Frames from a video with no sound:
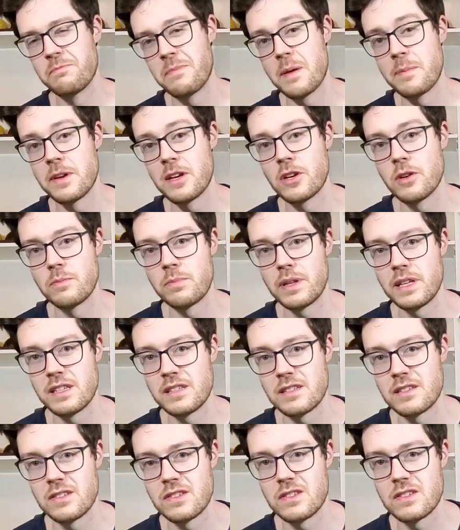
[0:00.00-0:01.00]
maybe a good
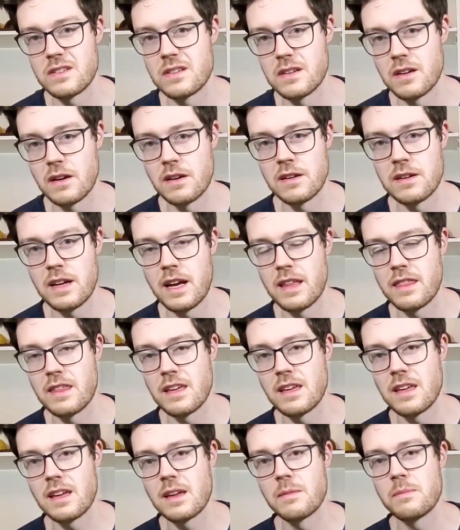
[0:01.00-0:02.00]
place to start, I
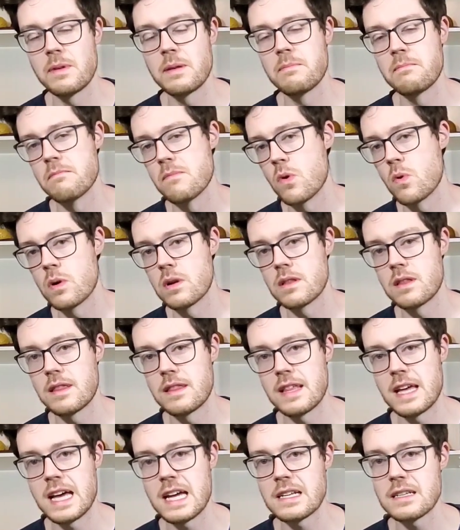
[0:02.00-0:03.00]
think it can be more
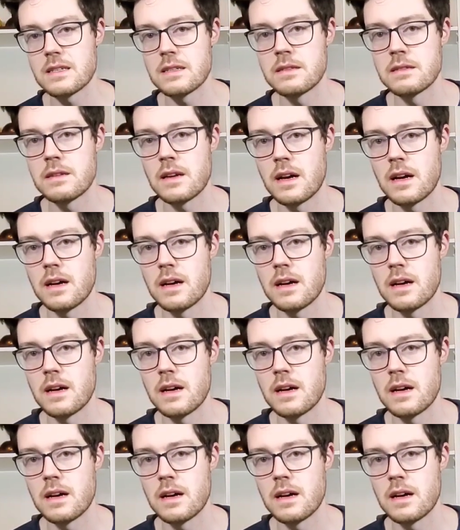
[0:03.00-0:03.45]
than that